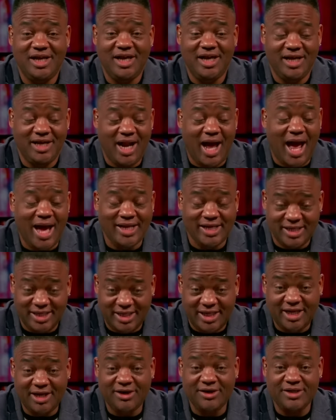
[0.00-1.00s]
And I can
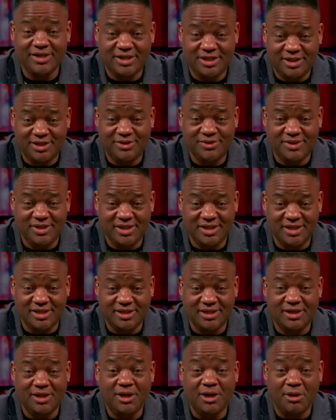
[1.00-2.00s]
guarantee you
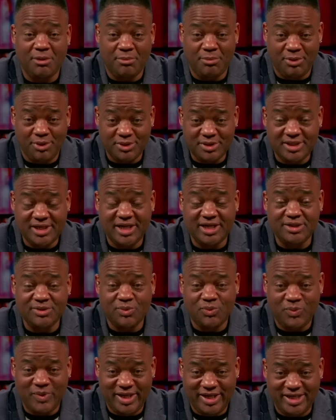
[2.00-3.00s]
this. Ball State's
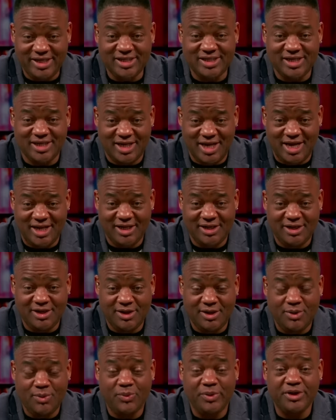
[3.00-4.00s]
winning tonight.
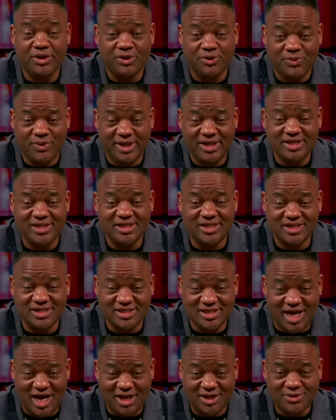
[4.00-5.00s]
We are going to
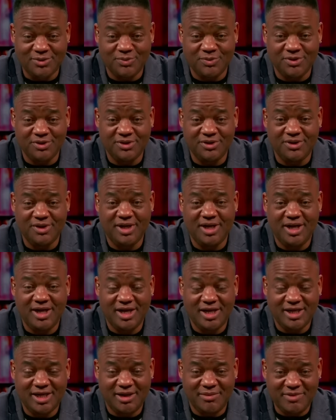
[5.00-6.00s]
shock the world,
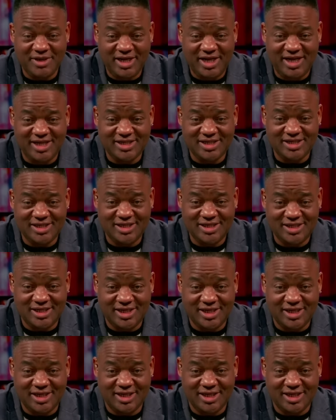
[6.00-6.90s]
come into SEC